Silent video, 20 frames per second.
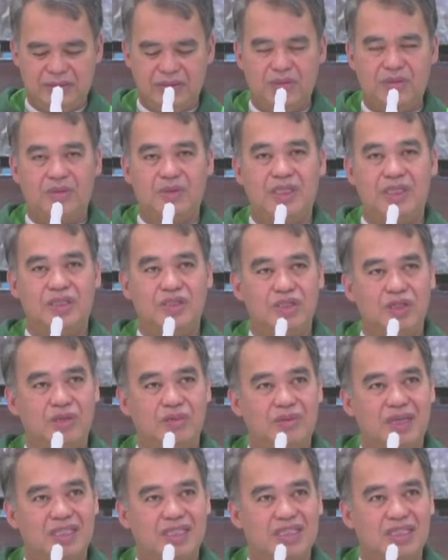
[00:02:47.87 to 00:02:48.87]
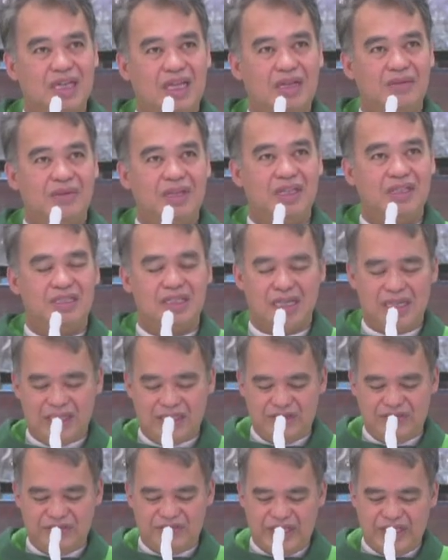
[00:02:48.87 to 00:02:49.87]
with so much love and
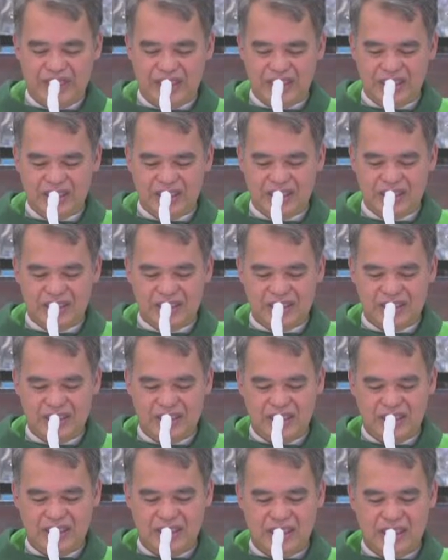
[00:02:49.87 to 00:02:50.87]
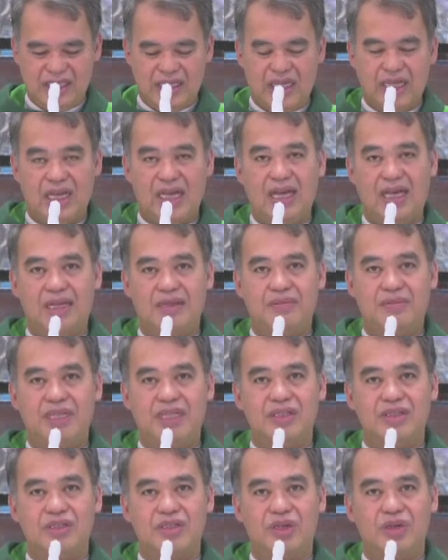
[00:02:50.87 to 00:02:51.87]
sacrifice, had
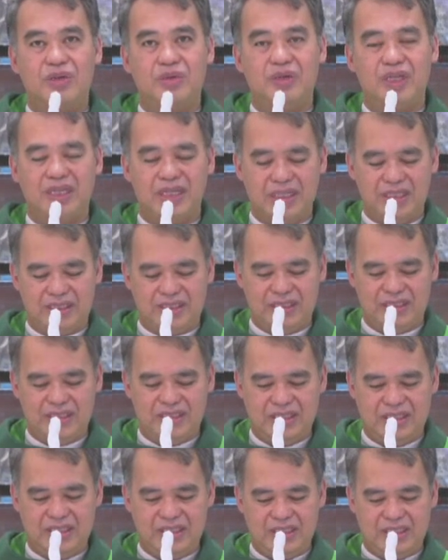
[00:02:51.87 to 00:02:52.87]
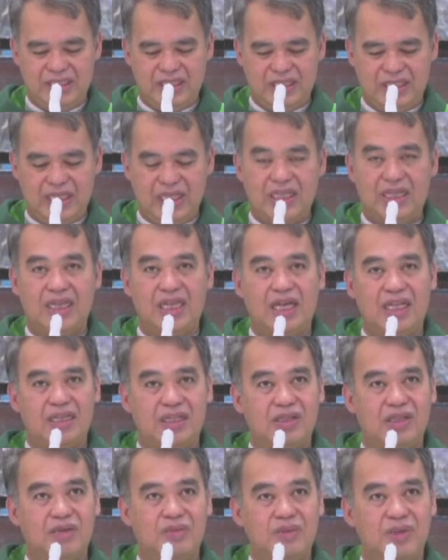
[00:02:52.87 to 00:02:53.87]
been sowing in
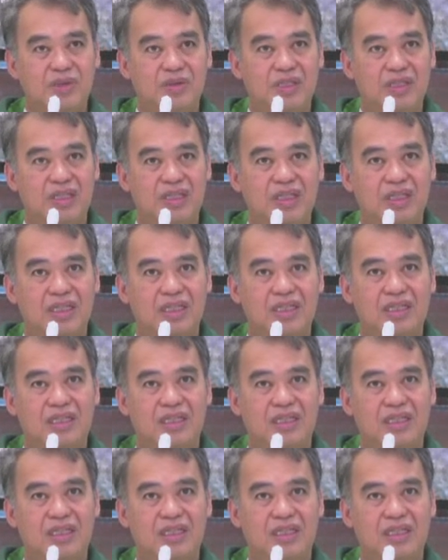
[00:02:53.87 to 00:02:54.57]
that community